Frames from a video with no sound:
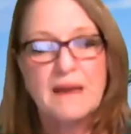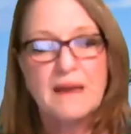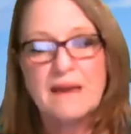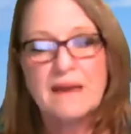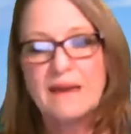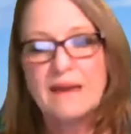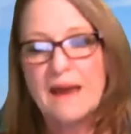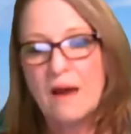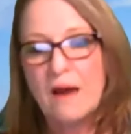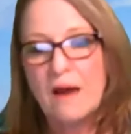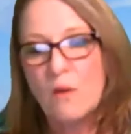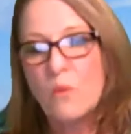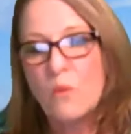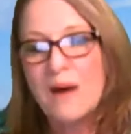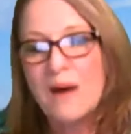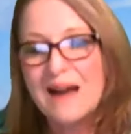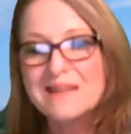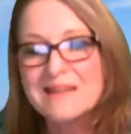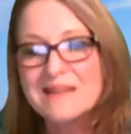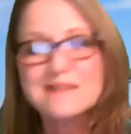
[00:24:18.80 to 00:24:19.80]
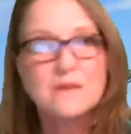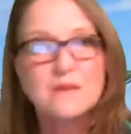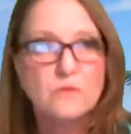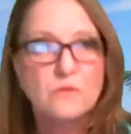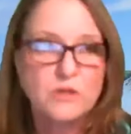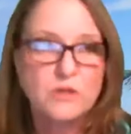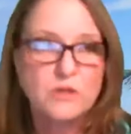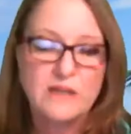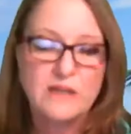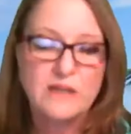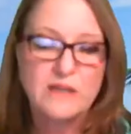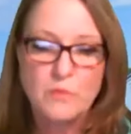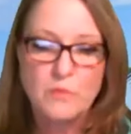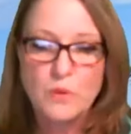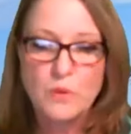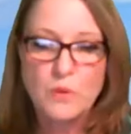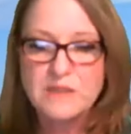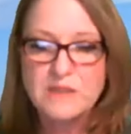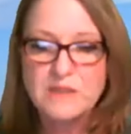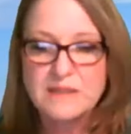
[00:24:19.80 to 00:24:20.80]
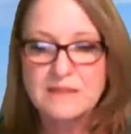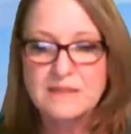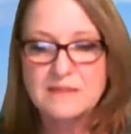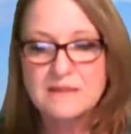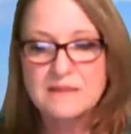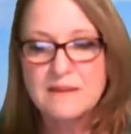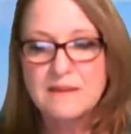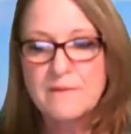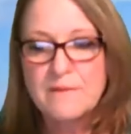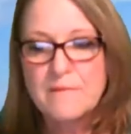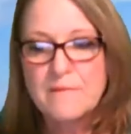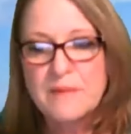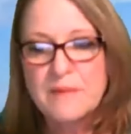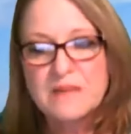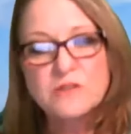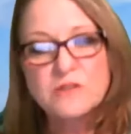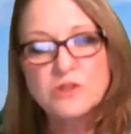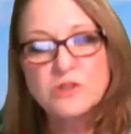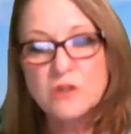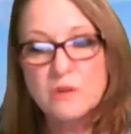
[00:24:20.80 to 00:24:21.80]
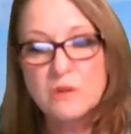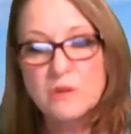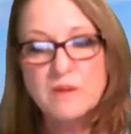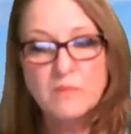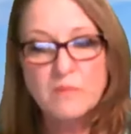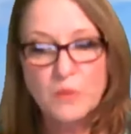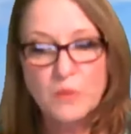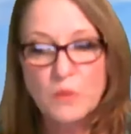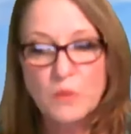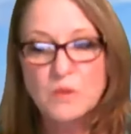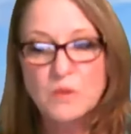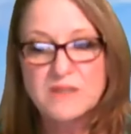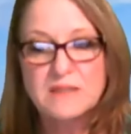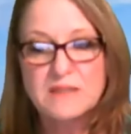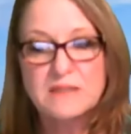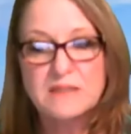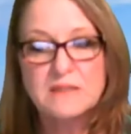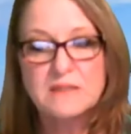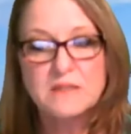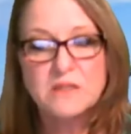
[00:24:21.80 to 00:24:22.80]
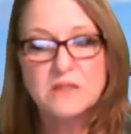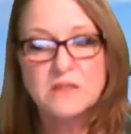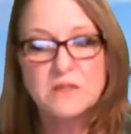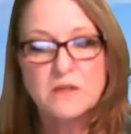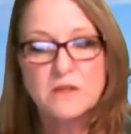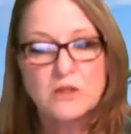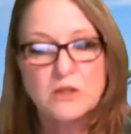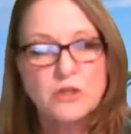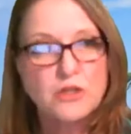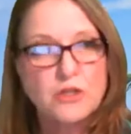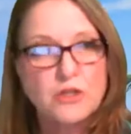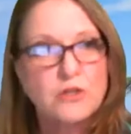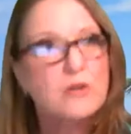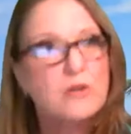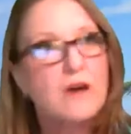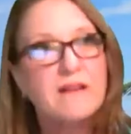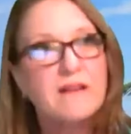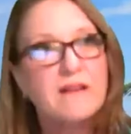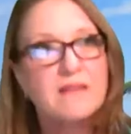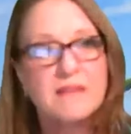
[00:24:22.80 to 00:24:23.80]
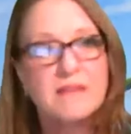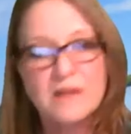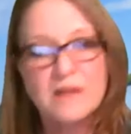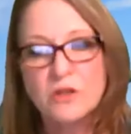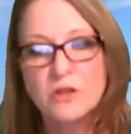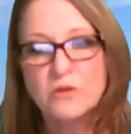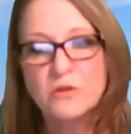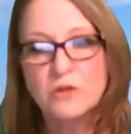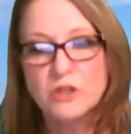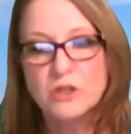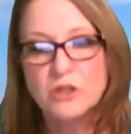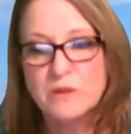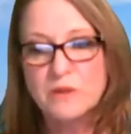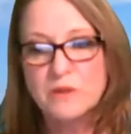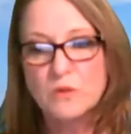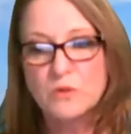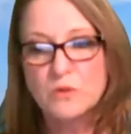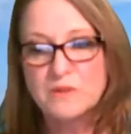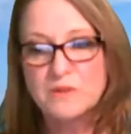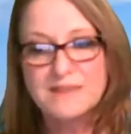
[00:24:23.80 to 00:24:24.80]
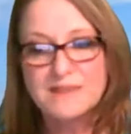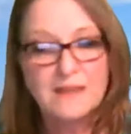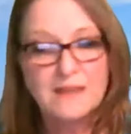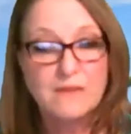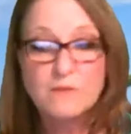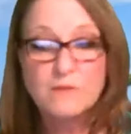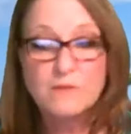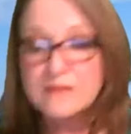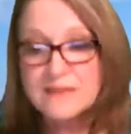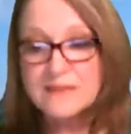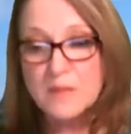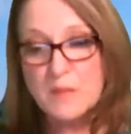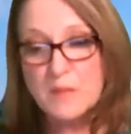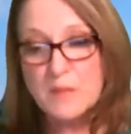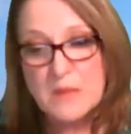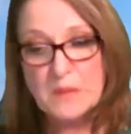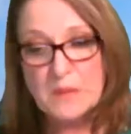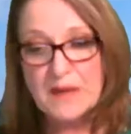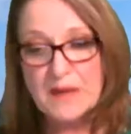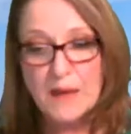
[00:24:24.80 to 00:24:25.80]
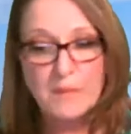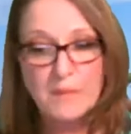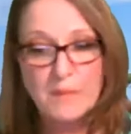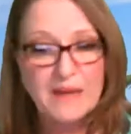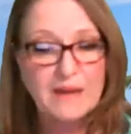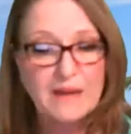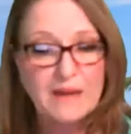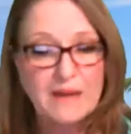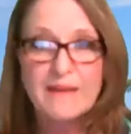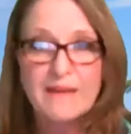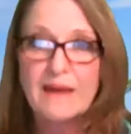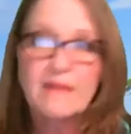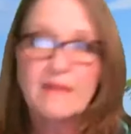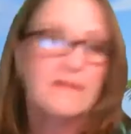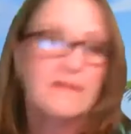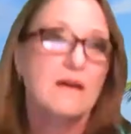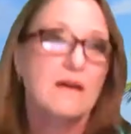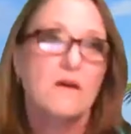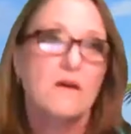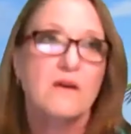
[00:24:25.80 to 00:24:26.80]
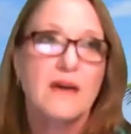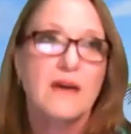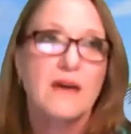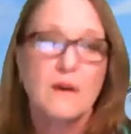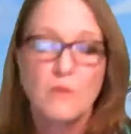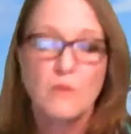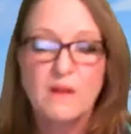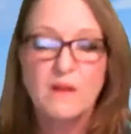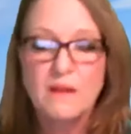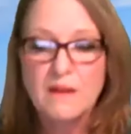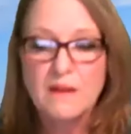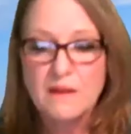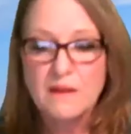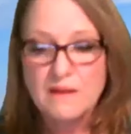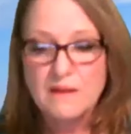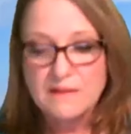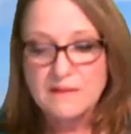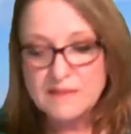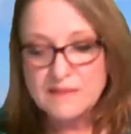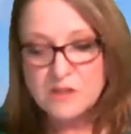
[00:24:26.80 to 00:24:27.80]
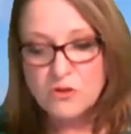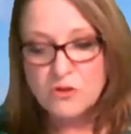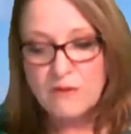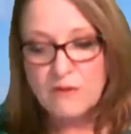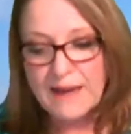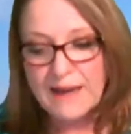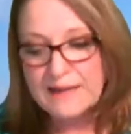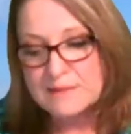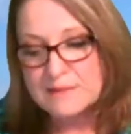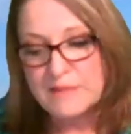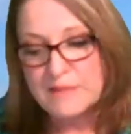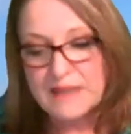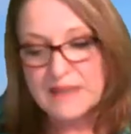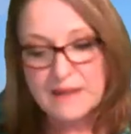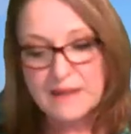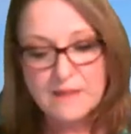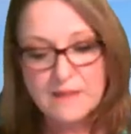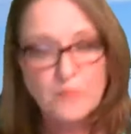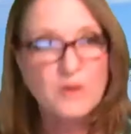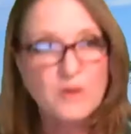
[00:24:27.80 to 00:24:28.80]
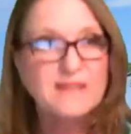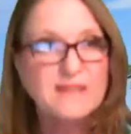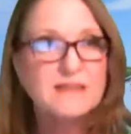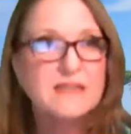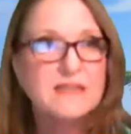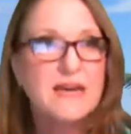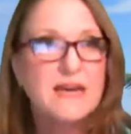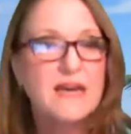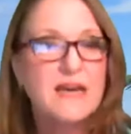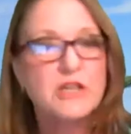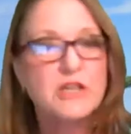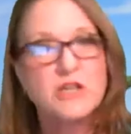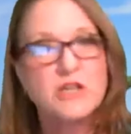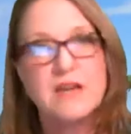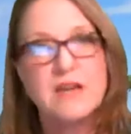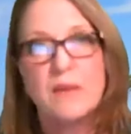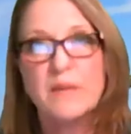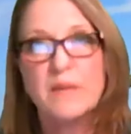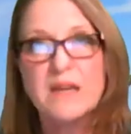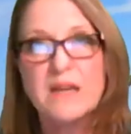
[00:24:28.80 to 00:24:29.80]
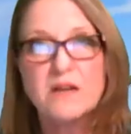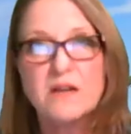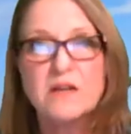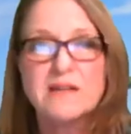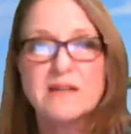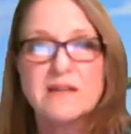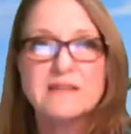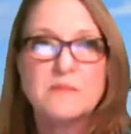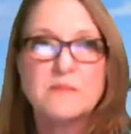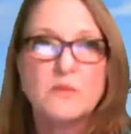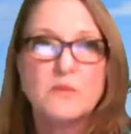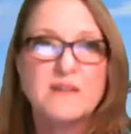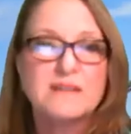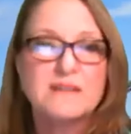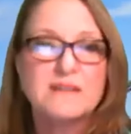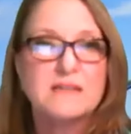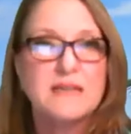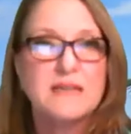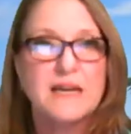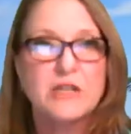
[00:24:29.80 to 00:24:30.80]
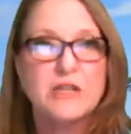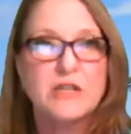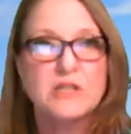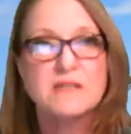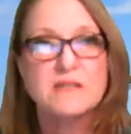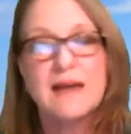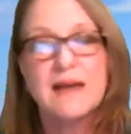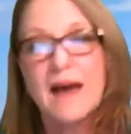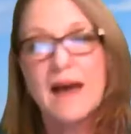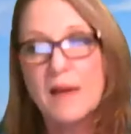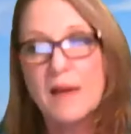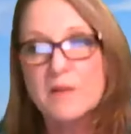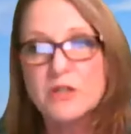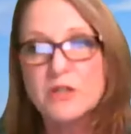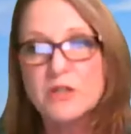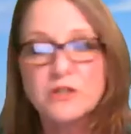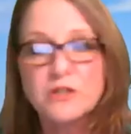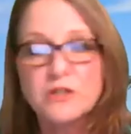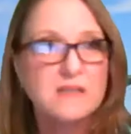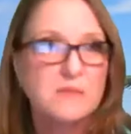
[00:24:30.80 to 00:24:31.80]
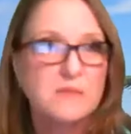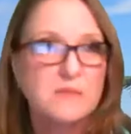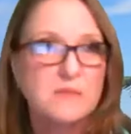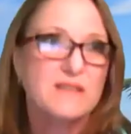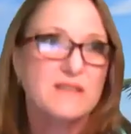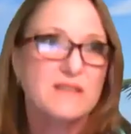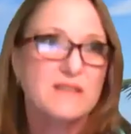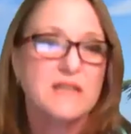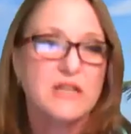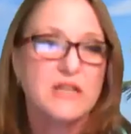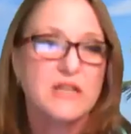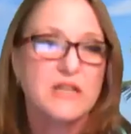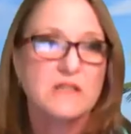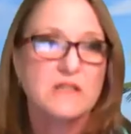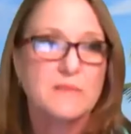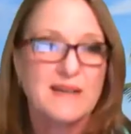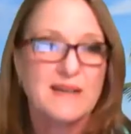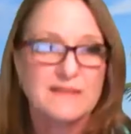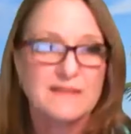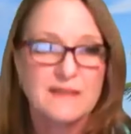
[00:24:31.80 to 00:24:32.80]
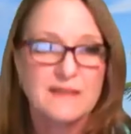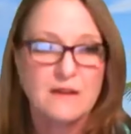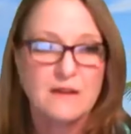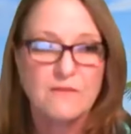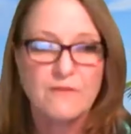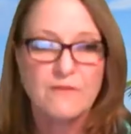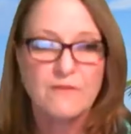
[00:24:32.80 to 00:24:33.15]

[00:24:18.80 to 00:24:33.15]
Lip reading: Now, why is launching important? So important to not think you can do it all yourself. Because some people come in and they think, okay, well, this is great, and they get the presentation. I've been on lots of presentations. I'm going to do these presentations myself.